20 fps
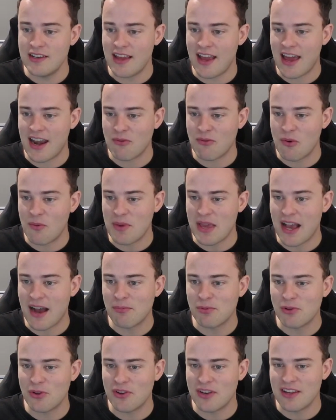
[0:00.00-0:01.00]
and I will be
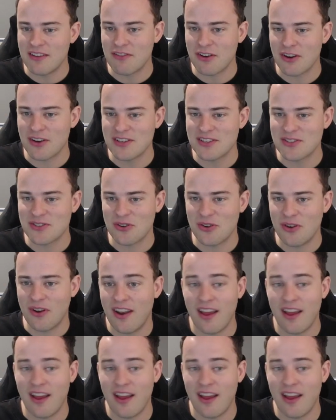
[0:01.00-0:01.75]
uploading very soon.